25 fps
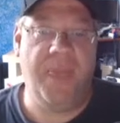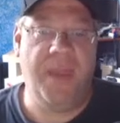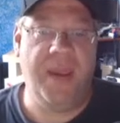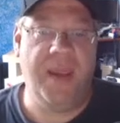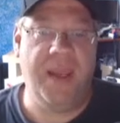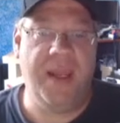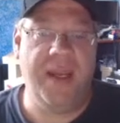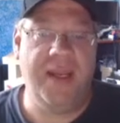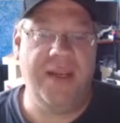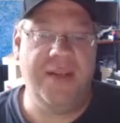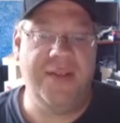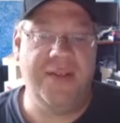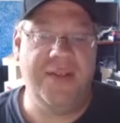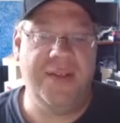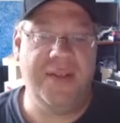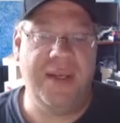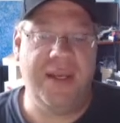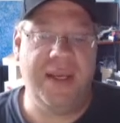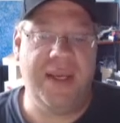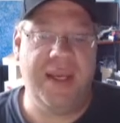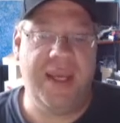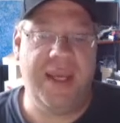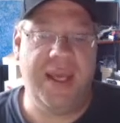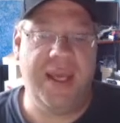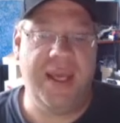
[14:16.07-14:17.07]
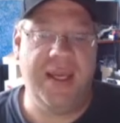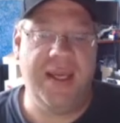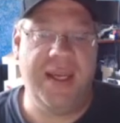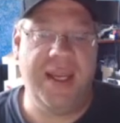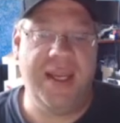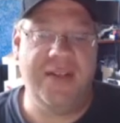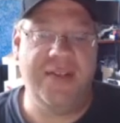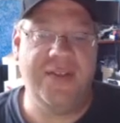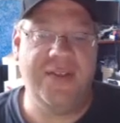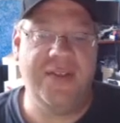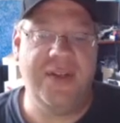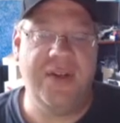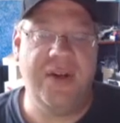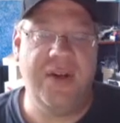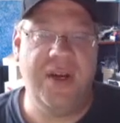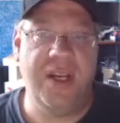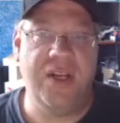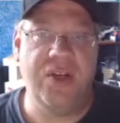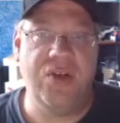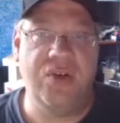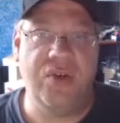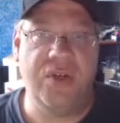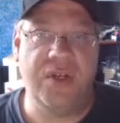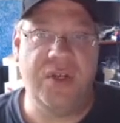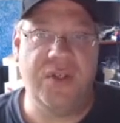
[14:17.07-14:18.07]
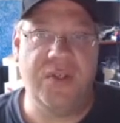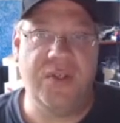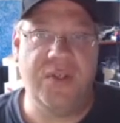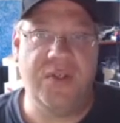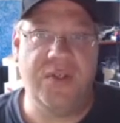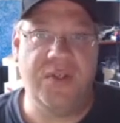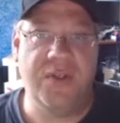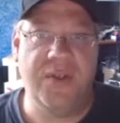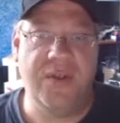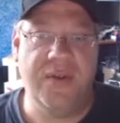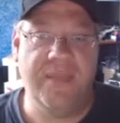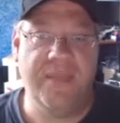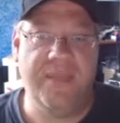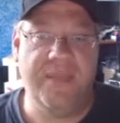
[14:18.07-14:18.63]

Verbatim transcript: it is uh, against their interests,